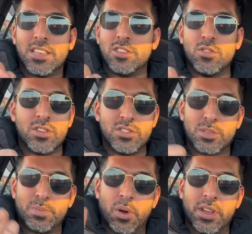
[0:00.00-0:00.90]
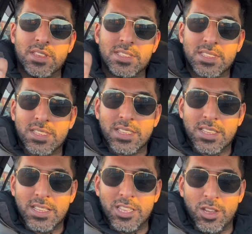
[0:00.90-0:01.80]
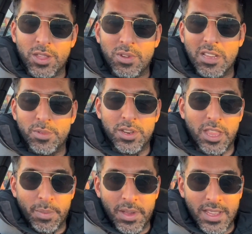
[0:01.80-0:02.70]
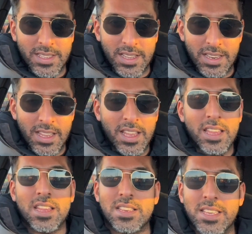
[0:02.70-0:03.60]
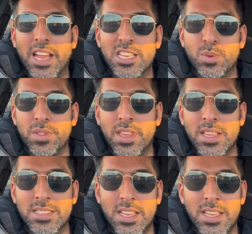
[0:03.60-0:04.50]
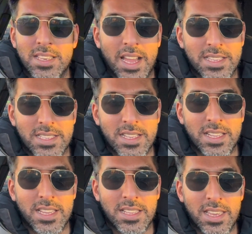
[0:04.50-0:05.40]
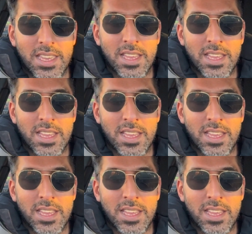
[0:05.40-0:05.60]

You could just point the other earbud at the person and catch what they're saying nice and clearly.